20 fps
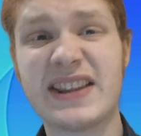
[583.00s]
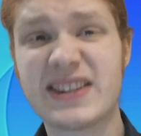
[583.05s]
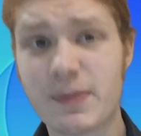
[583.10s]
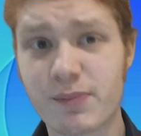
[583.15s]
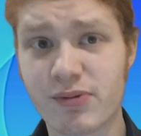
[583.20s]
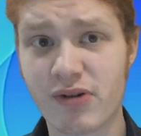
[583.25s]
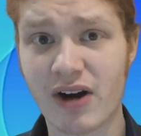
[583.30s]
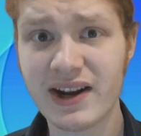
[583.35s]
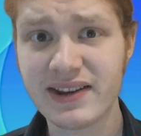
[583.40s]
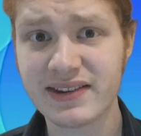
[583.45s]
And
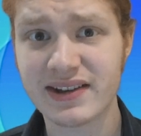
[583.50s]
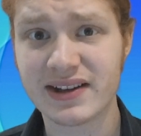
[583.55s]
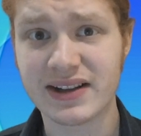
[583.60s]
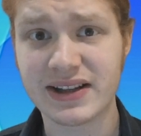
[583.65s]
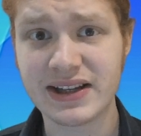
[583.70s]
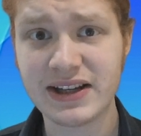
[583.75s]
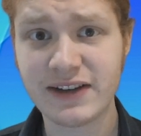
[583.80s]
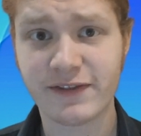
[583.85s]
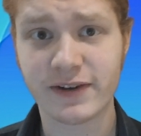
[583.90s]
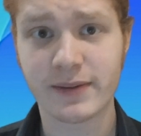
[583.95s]

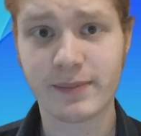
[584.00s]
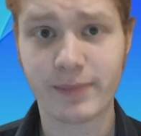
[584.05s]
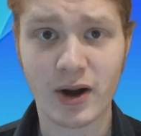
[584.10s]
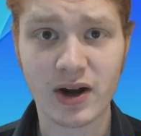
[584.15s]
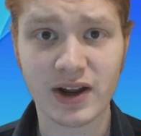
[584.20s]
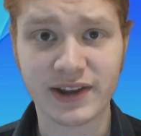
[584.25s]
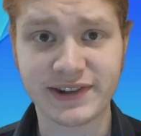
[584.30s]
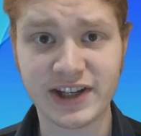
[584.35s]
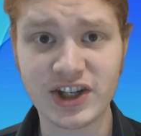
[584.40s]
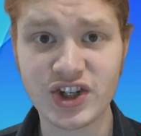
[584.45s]
surprisingly for
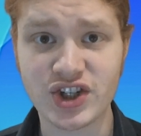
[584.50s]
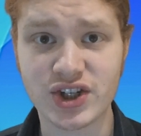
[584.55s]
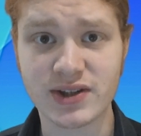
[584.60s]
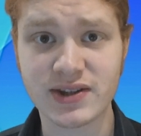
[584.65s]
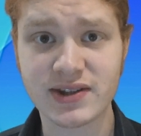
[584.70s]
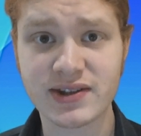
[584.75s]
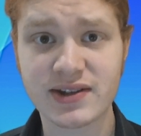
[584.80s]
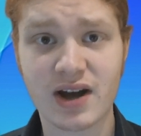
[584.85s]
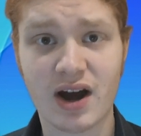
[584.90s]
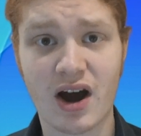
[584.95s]

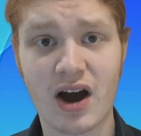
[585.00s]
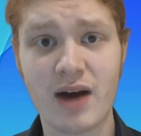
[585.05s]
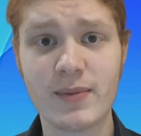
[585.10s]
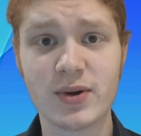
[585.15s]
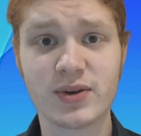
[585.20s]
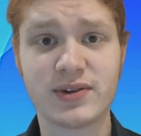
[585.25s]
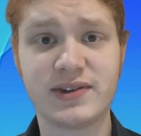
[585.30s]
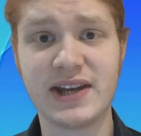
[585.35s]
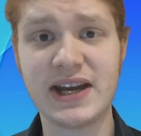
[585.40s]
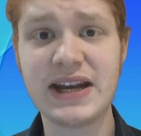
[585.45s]
politicians,
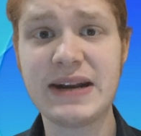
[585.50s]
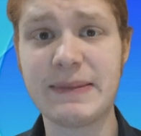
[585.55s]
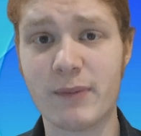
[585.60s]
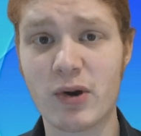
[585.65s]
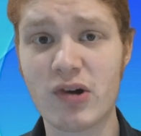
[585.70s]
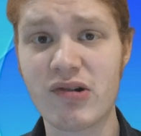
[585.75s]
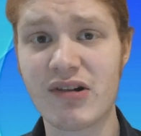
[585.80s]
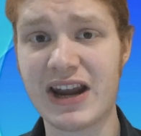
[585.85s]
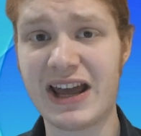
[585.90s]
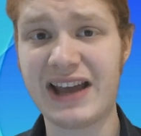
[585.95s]
Kamos did
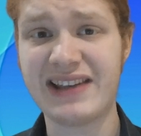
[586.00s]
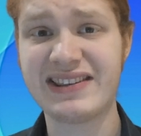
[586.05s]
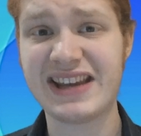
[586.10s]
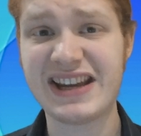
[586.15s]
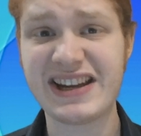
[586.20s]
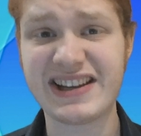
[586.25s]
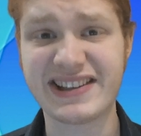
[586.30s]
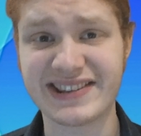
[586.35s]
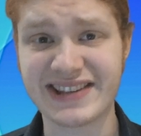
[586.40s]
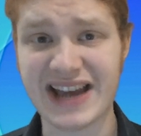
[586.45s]
more or less
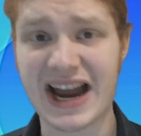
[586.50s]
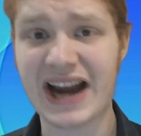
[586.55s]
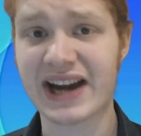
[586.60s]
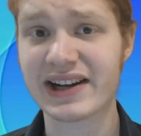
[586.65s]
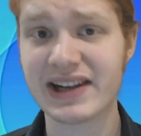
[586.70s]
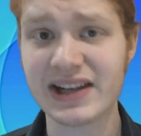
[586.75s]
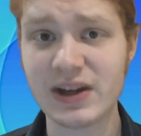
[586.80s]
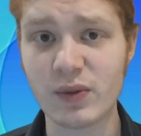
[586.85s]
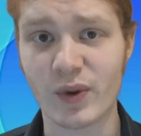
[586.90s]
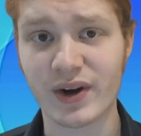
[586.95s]

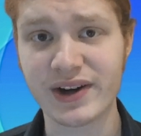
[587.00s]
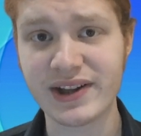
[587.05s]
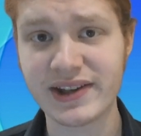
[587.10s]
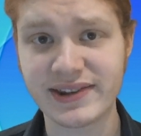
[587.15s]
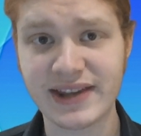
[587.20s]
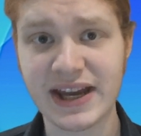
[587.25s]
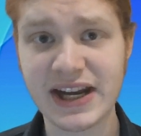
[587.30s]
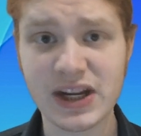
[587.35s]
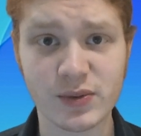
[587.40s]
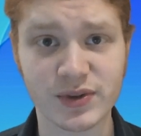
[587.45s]
exactly what he
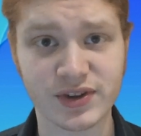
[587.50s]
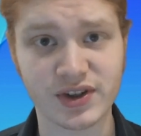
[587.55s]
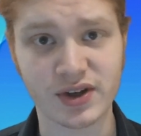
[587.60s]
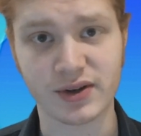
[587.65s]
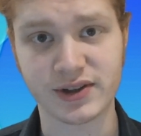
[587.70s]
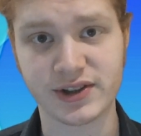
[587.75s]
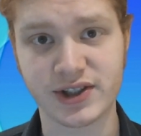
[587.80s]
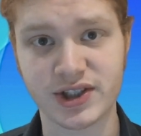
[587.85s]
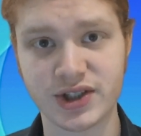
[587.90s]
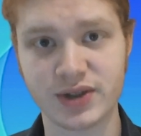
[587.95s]
said he was
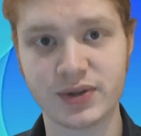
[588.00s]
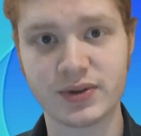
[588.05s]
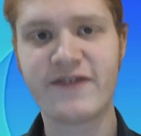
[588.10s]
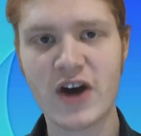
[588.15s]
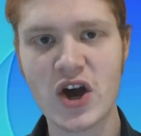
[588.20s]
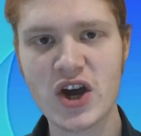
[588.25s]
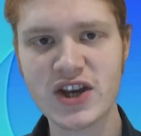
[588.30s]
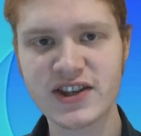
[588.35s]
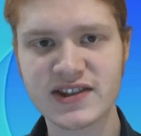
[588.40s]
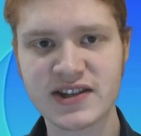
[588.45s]
going to do.
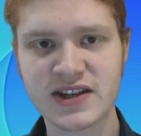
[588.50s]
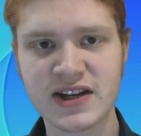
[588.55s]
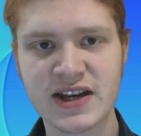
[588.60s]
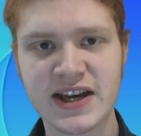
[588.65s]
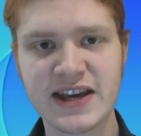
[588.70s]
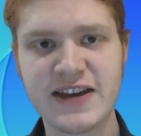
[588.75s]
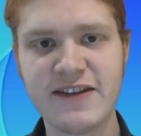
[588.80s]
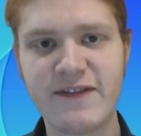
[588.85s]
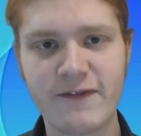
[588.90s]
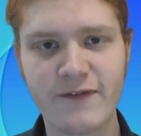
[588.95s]
First,
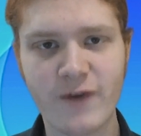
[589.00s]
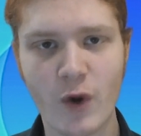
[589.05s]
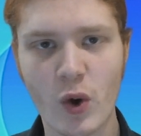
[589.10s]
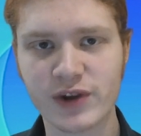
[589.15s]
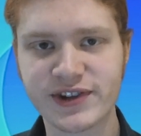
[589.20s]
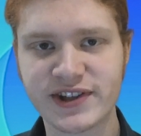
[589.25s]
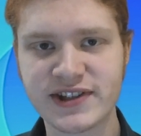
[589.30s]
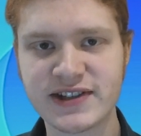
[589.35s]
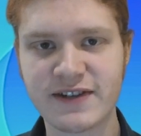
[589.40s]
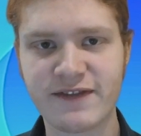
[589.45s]
he
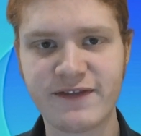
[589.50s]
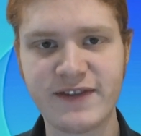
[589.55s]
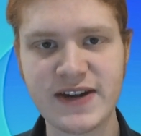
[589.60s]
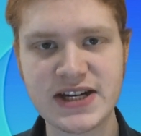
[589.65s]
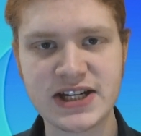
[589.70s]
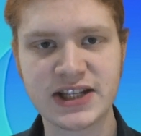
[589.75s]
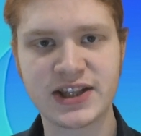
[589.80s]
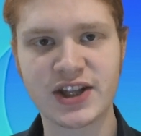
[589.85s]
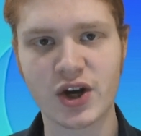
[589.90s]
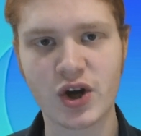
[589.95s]
fought and
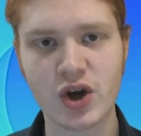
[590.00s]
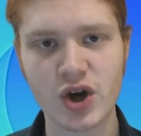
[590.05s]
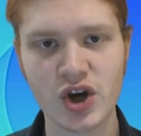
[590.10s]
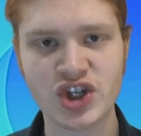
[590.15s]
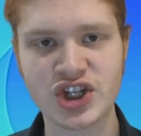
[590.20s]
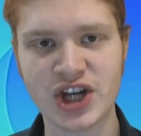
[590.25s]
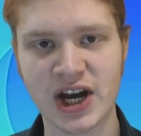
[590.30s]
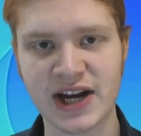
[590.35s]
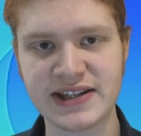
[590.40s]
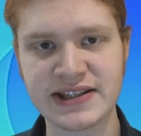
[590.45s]
defeated the
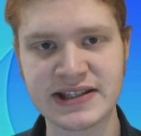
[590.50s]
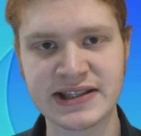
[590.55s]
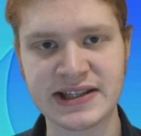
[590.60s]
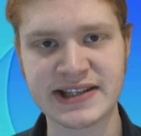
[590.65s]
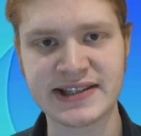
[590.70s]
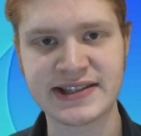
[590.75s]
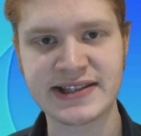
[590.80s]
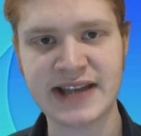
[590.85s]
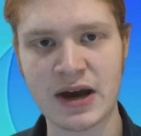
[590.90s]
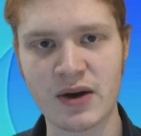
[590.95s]
Kushites in the
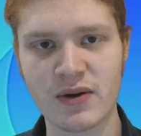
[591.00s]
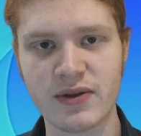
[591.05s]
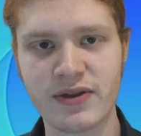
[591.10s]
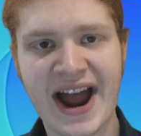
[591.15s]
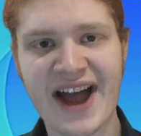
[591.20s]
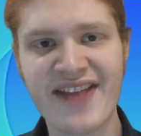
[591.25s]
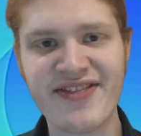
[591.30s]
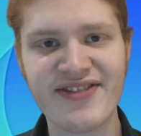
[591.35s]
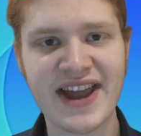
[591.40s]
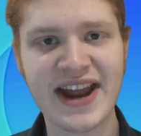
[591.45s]
south,
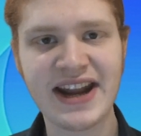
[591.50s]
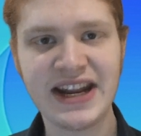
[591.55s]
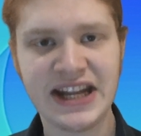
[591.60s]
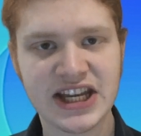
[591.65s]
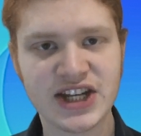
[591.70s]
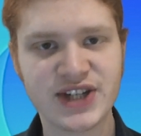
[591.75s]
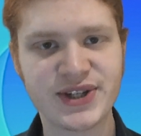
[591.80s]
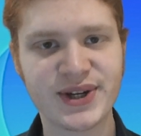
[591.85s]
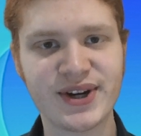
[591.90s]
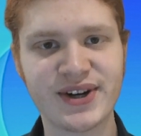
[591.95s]
and then
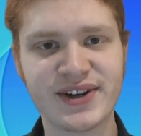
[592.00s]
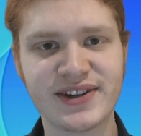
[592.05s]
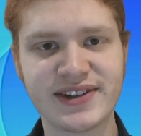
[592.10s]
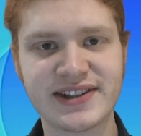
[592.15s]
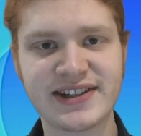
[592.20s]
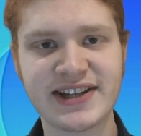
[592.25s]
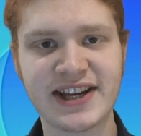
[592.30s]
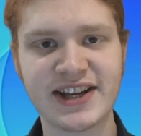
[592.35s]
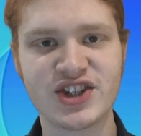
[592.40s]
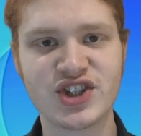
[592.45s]
he turned his
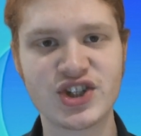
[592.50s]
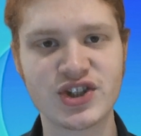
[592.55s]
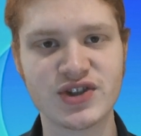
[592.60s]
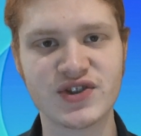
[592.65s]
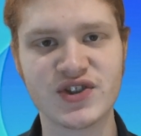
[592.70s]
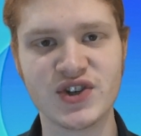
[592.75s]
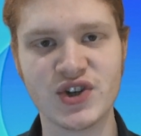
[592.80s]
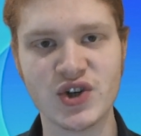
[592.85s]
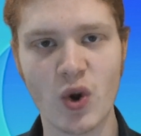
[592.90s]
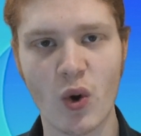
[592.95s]

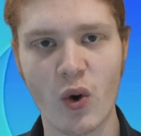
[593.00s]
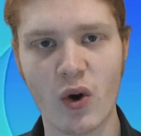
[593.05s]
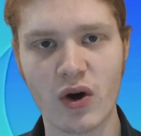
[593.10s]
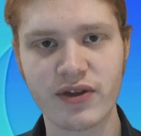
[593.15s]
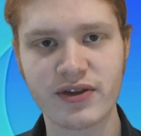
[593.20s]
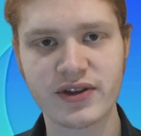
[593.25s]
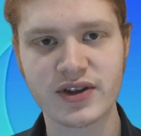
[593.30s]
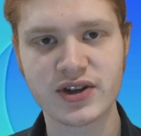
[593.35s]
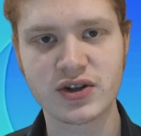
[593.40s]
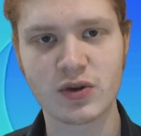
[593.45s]
attentions
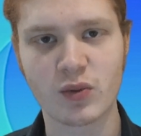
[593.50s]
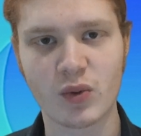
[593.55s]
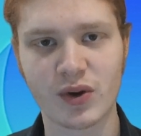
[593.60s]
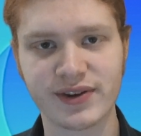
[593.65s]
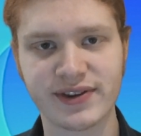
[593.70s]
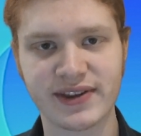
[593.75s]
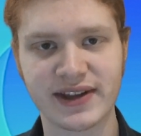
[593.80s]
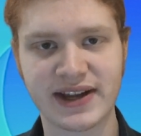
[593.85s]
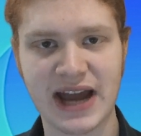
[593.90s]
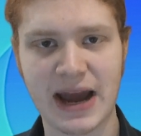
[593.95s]
north
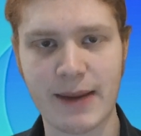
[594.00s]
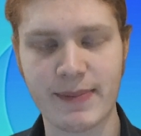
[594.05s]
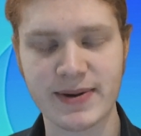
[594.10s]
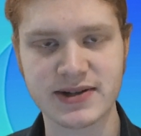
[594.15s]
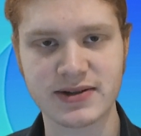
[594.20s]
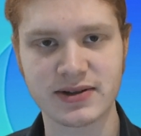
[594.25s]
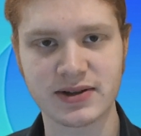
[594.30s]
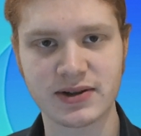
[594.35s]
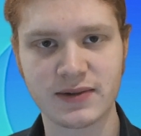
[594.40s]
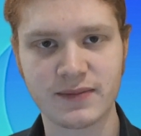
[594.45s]
towards the
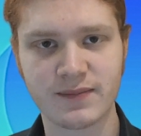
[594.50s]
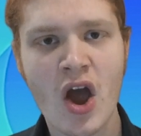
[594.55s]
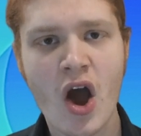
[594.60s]
capital.